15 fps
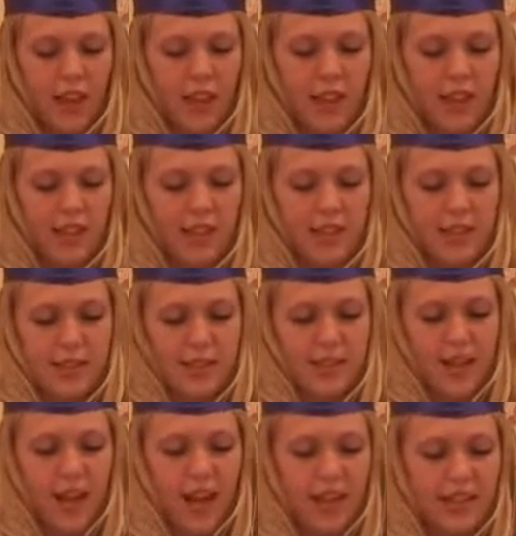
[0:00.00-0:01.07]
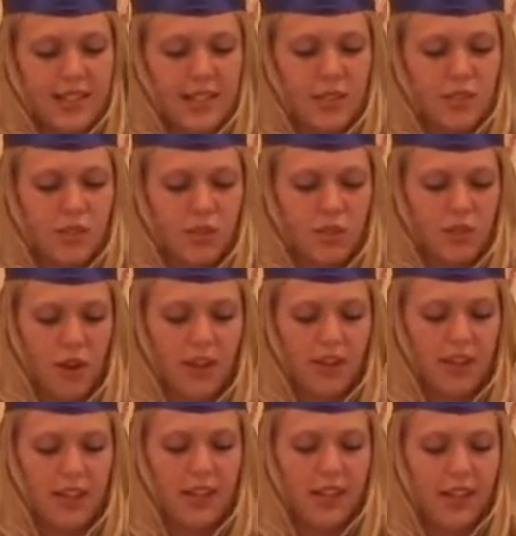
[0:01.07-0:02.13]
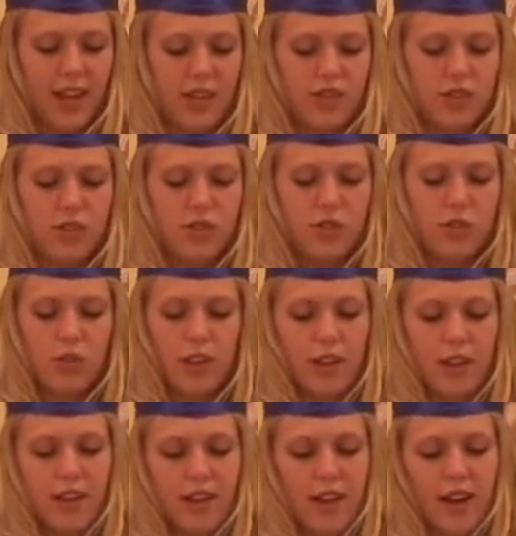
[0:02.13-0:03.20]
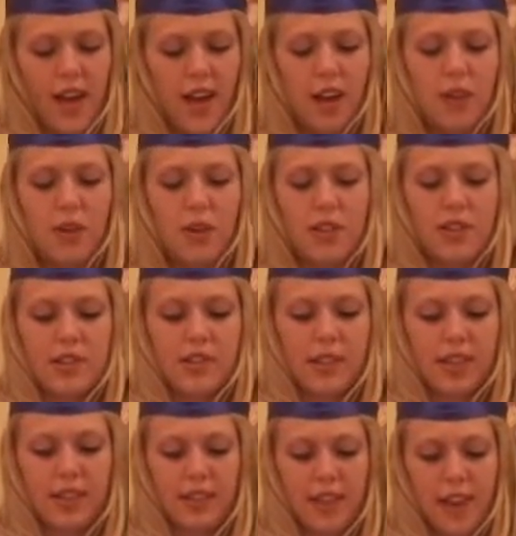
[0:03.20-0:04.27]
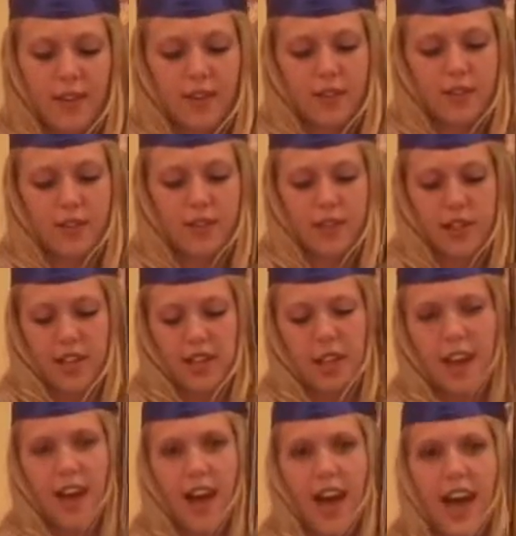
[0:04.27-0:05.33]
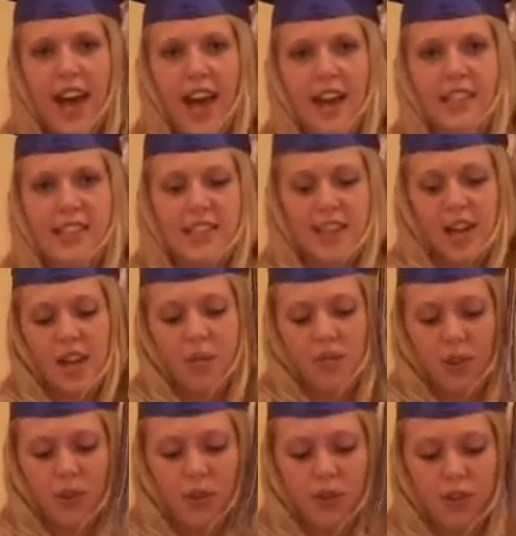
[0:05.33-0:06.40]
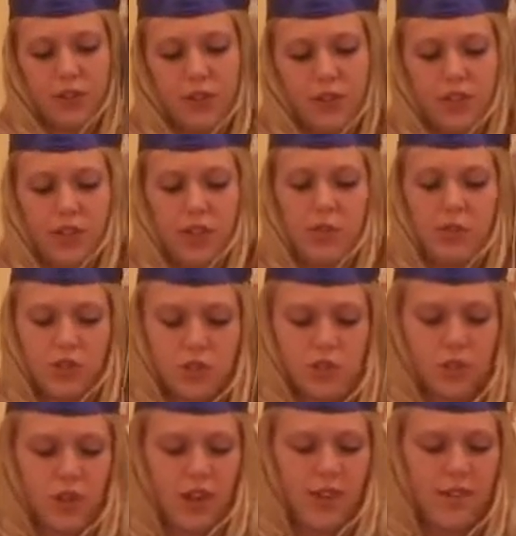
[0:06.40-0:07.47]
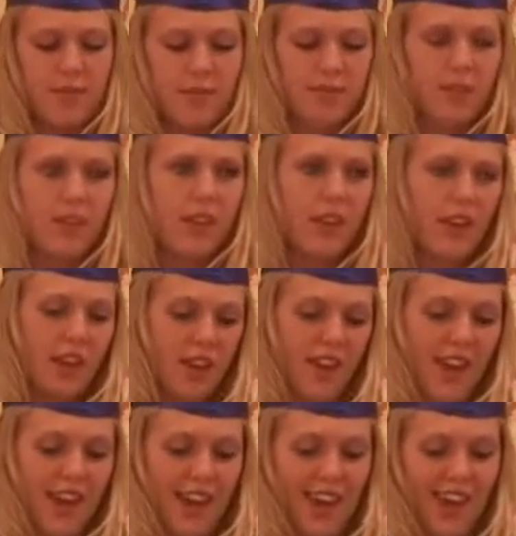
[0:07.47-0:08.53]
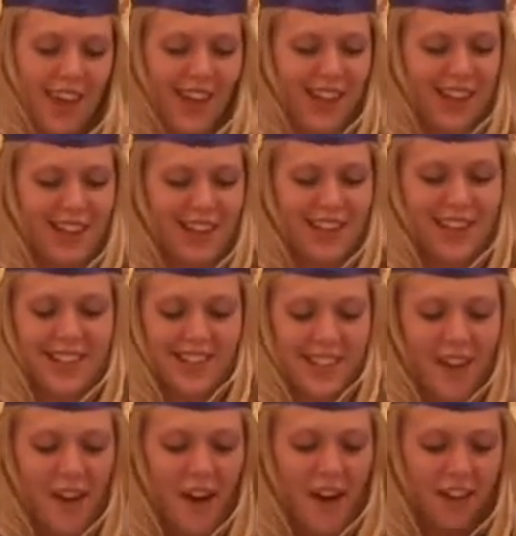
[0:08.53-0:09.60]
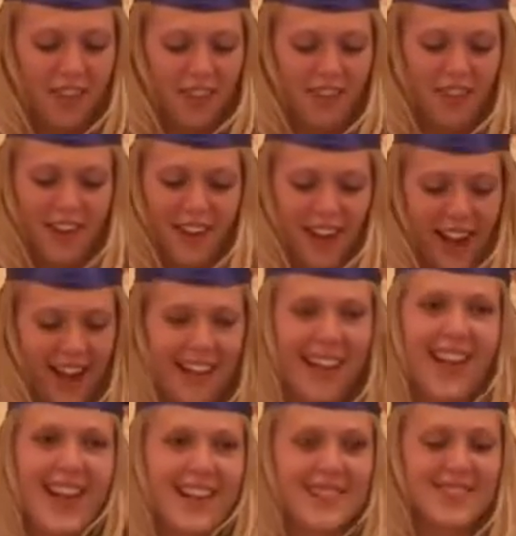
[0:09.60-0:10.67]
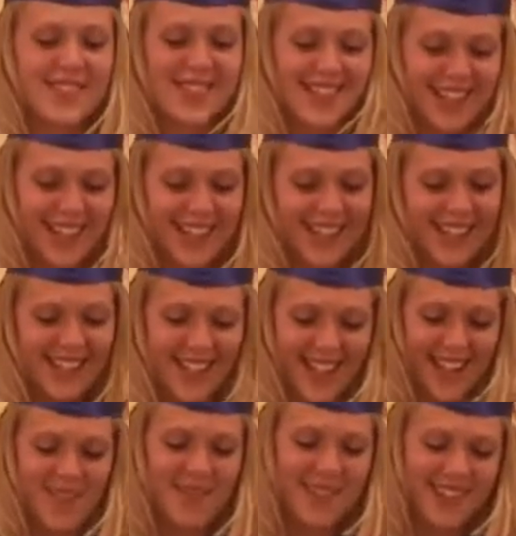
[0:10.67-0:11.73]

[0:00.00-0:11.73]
is, "I slept and dreamt that life was a joy. I awoke and saw that life was duty. I acted, and behold, duty was joy." And the author, I can't even say his name.